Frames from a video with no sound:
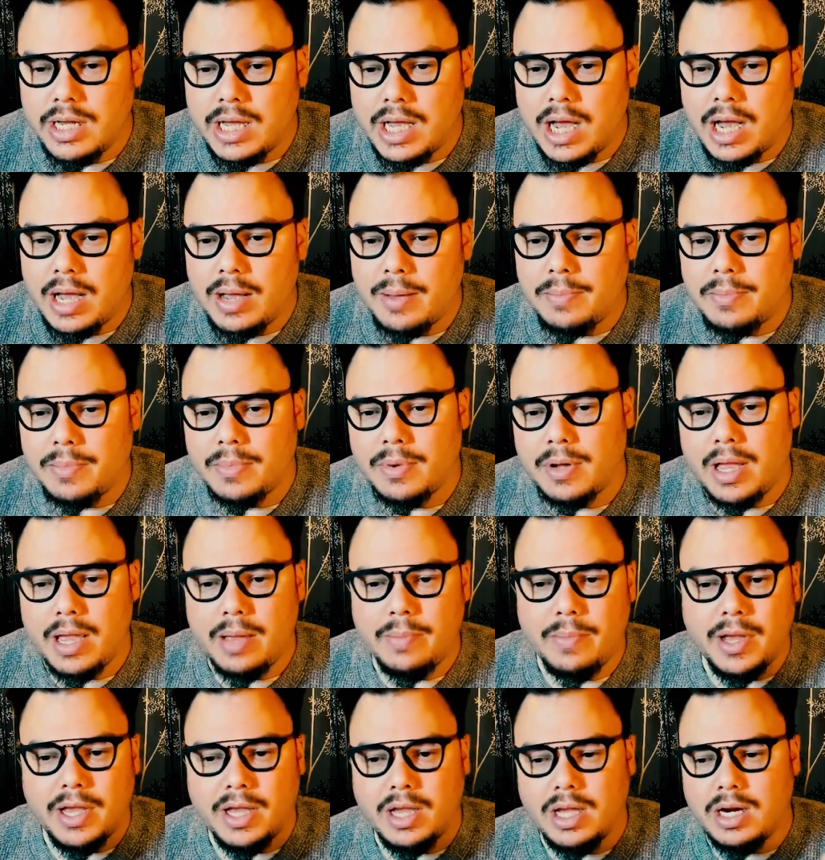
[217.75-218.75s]
Am
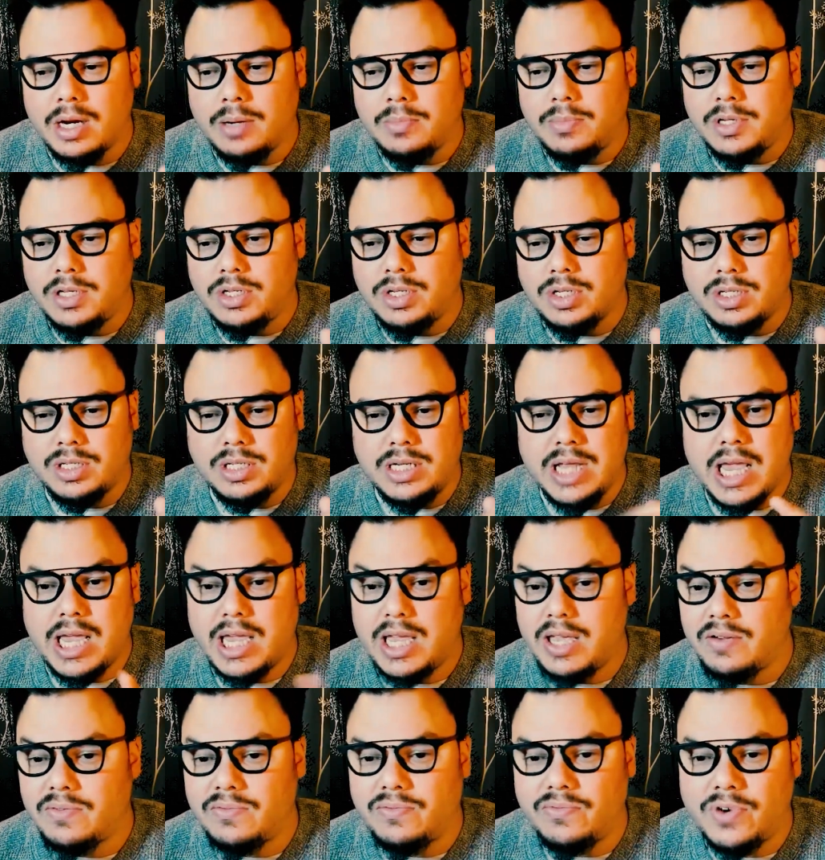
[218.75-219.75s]
I going to be just
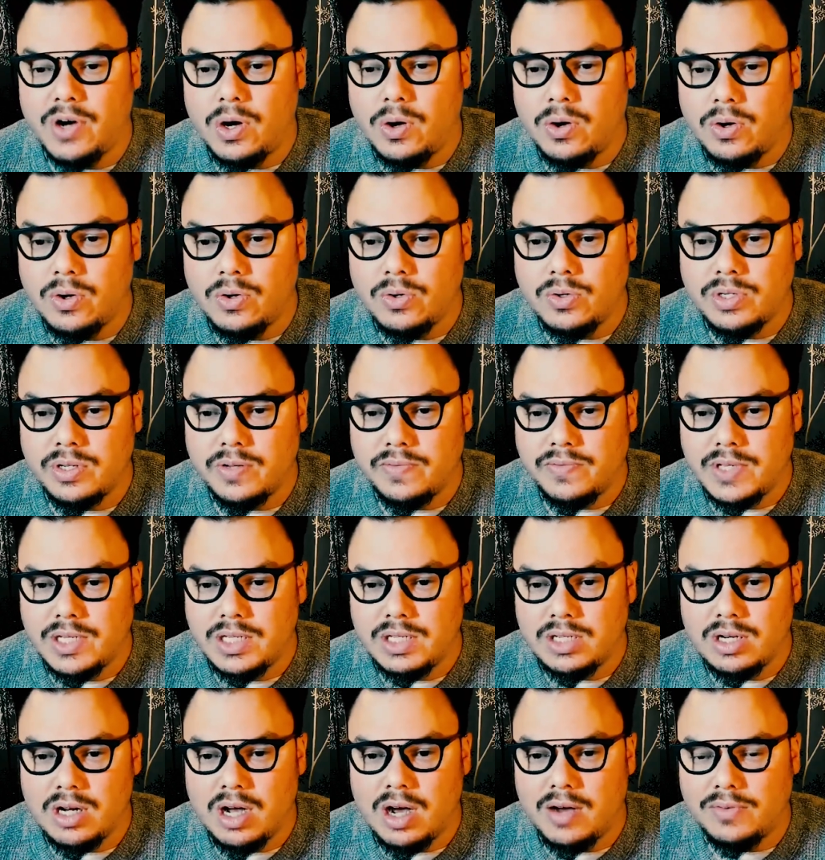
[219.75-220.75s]
taking photos of
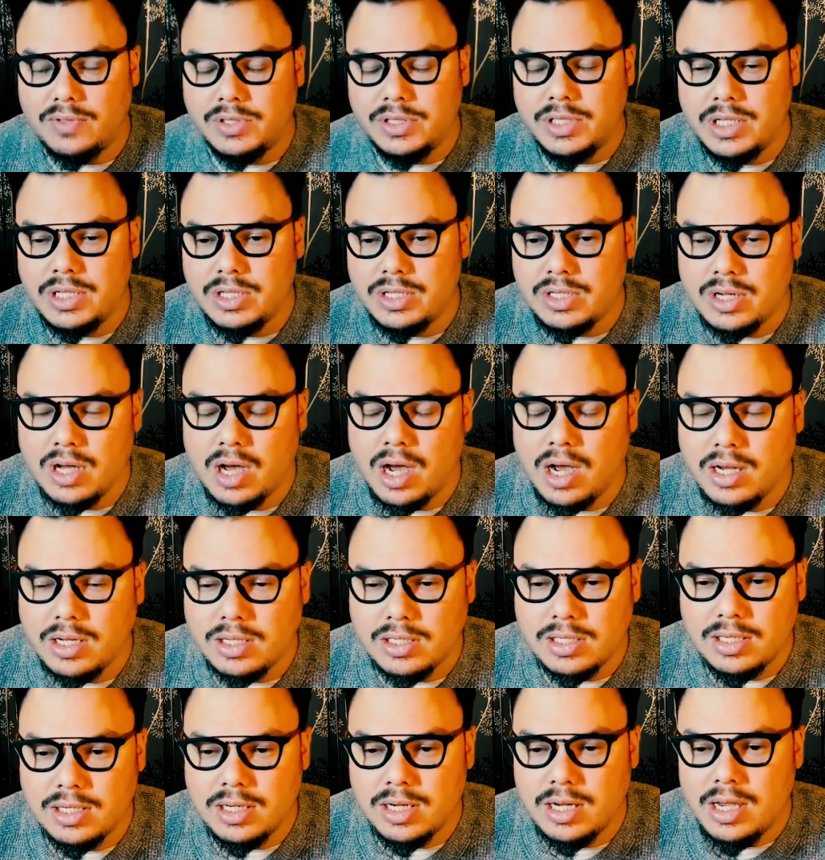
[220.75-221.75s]
these novelty
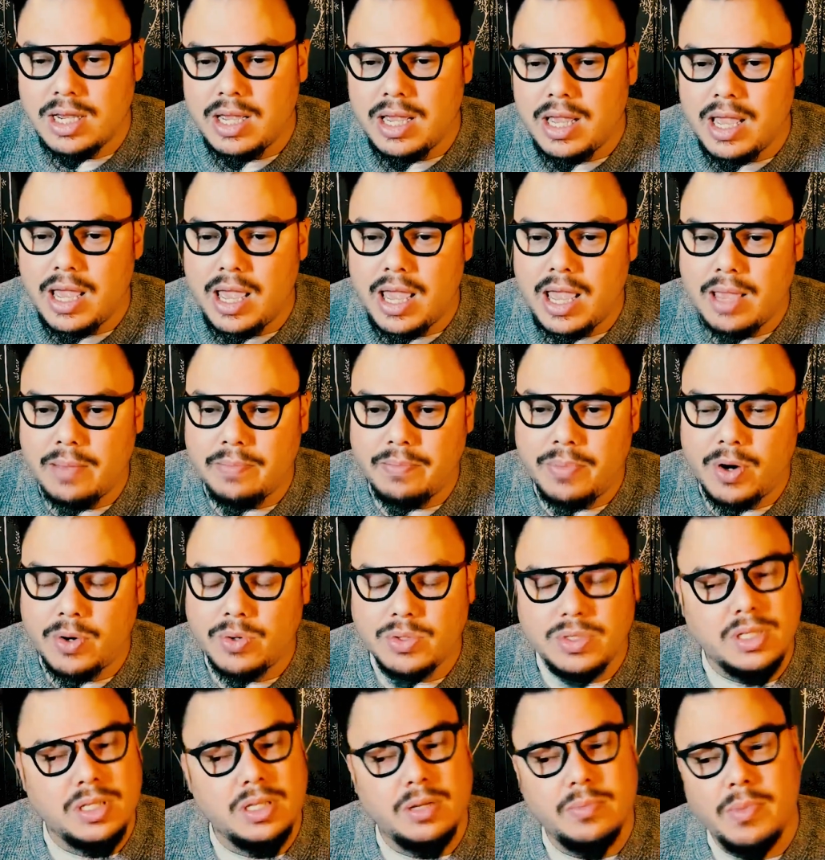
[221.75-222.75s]
socks and
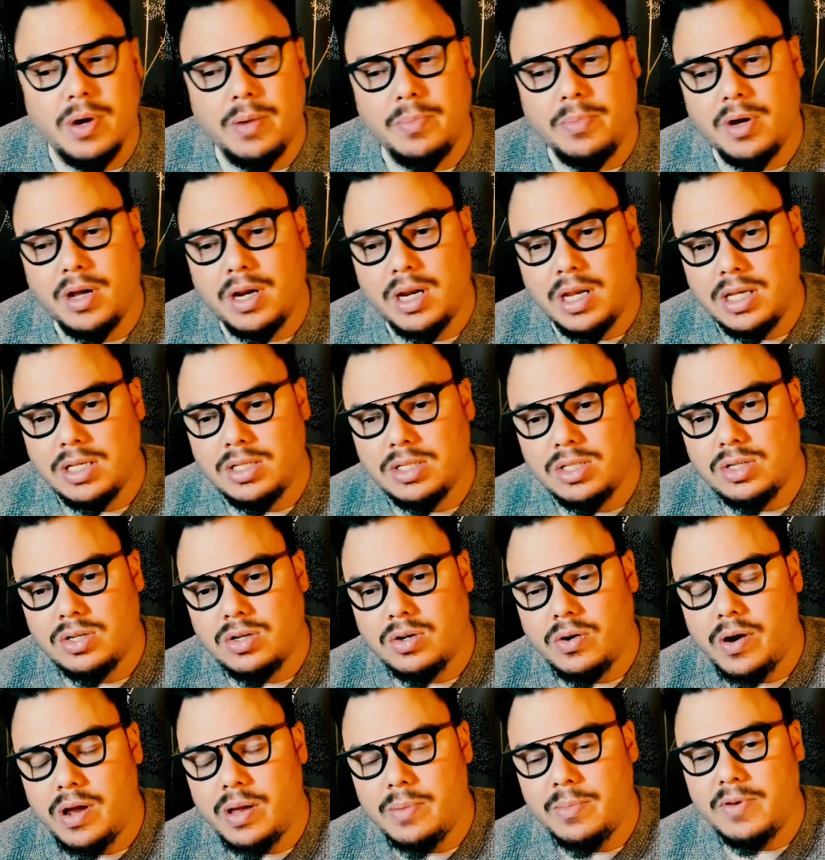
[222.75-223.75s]
posting them up on
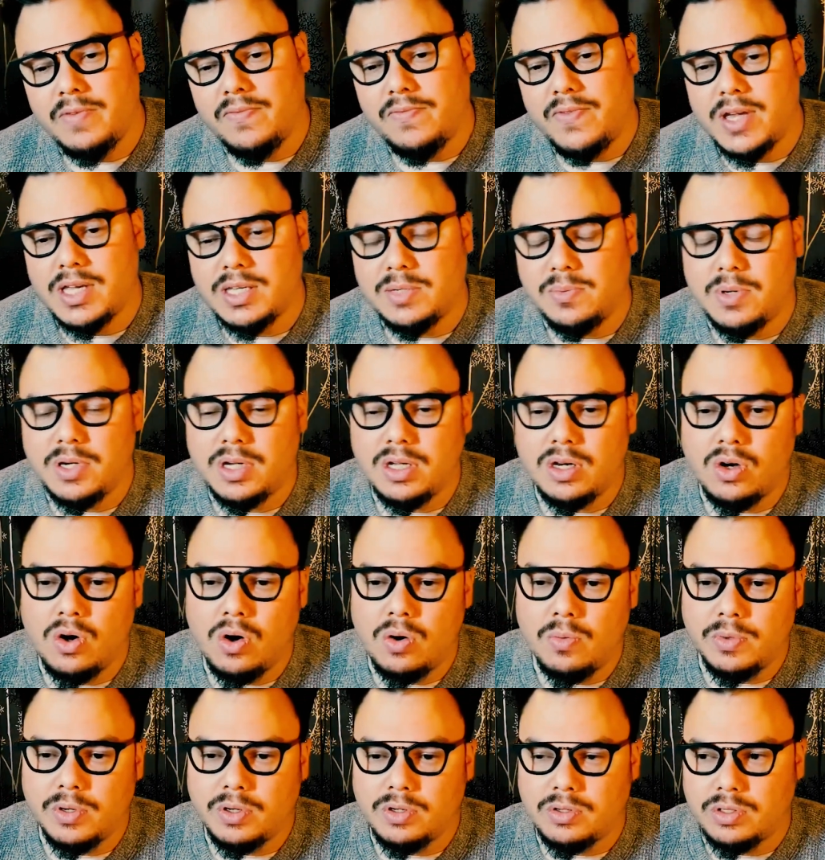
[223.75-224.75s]
Instagram and Facebook and
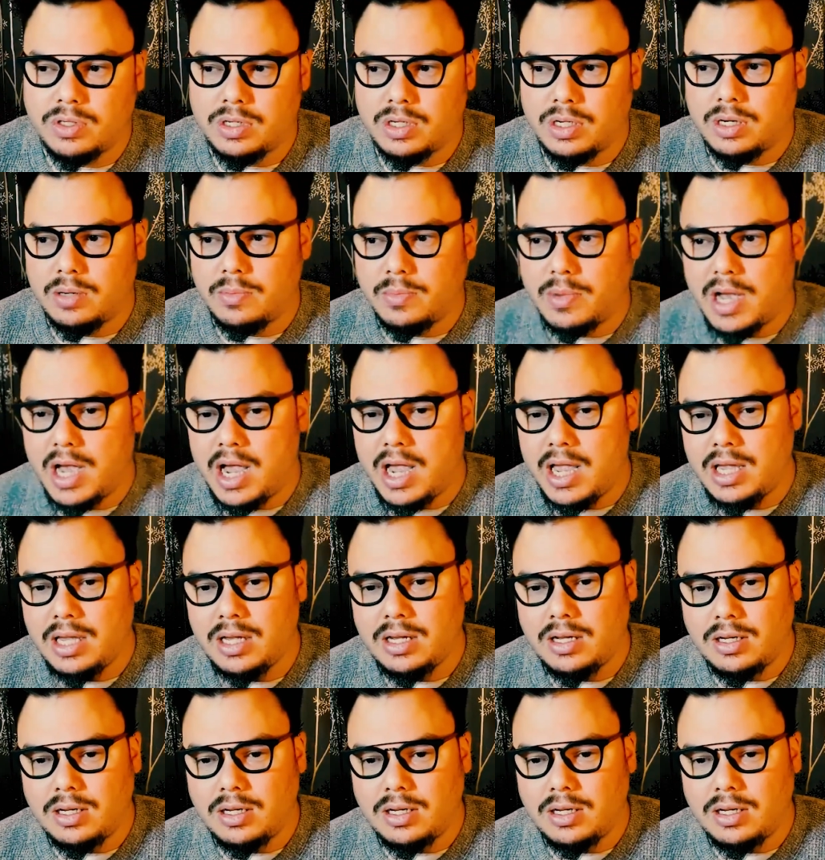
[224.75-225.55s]
hoping they're going to buy?